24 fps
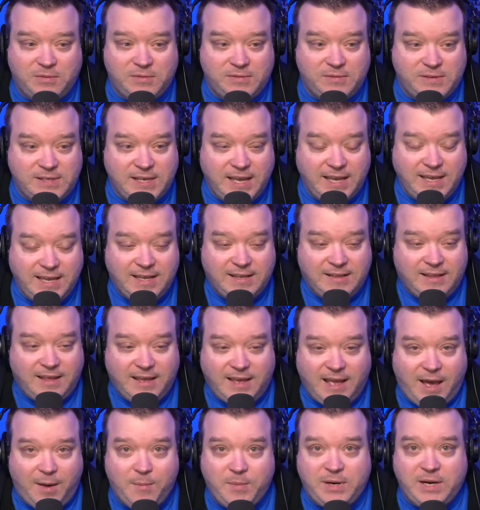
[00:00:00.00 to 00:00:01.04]
saying it
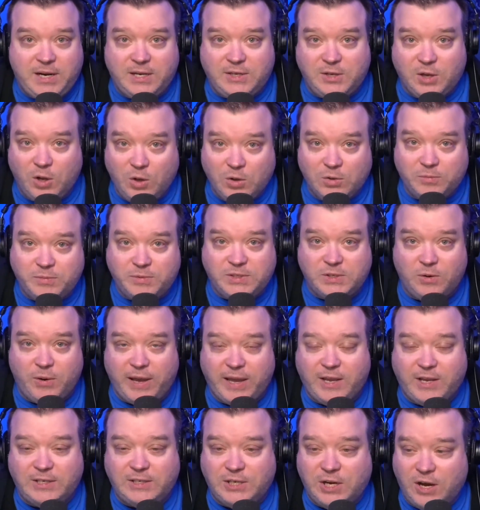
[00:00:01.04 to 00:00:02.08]
like I'm an adult, so
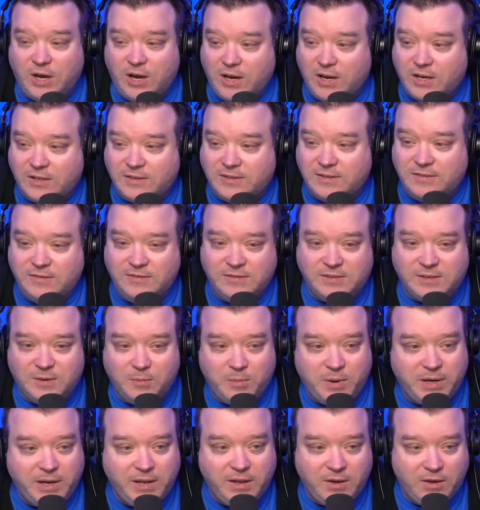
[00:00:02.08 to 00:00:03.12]
I could talk to
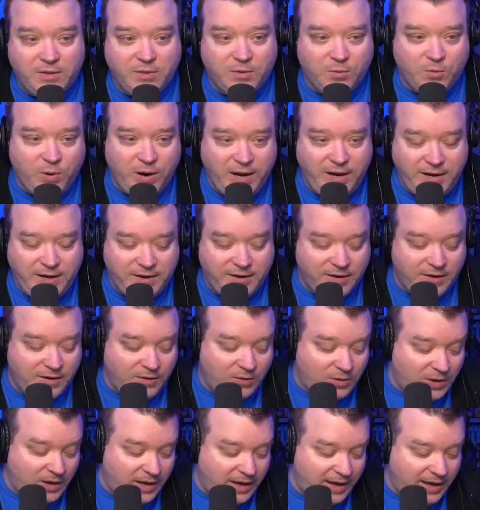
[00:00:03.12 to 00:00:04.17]
somebody on the
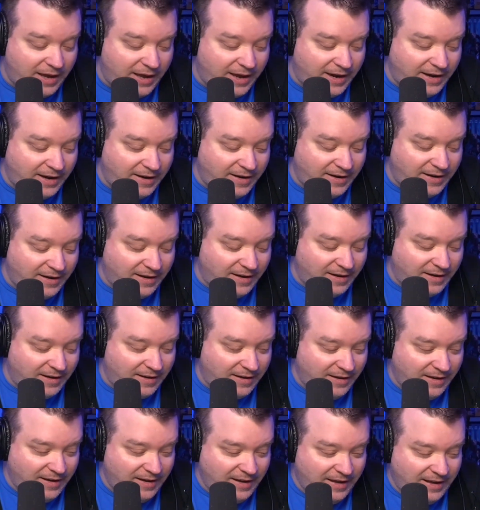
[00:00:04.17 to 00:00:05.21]
radio. And uh,
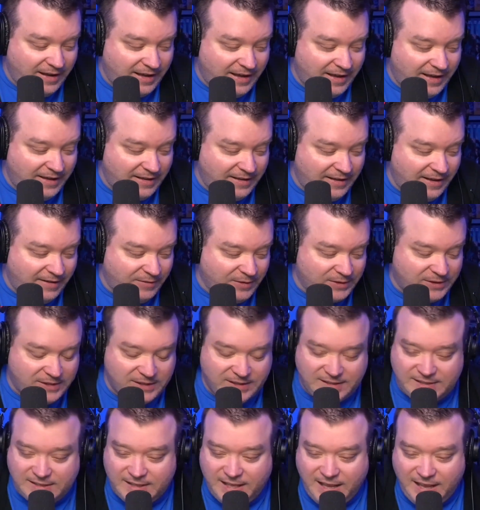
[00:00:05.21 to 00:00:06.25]
ever
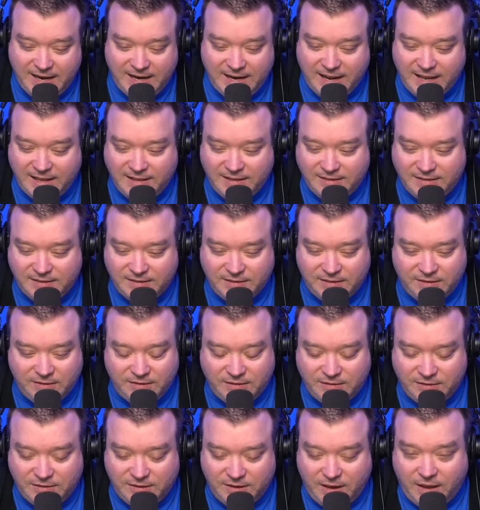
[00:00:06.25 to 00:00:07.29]
since then, I the,
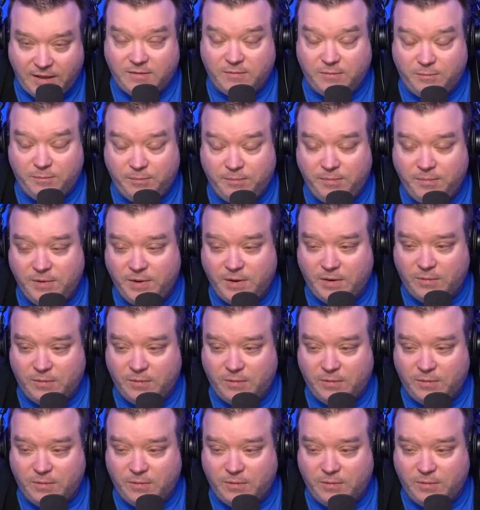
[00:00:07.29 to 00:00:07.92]
and you